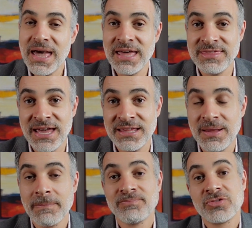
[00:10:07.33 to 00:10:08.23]
And then
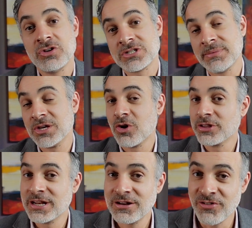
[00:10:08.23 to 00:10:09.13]
there's something called
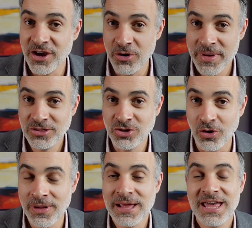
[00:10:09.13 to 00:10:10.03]
an environmental.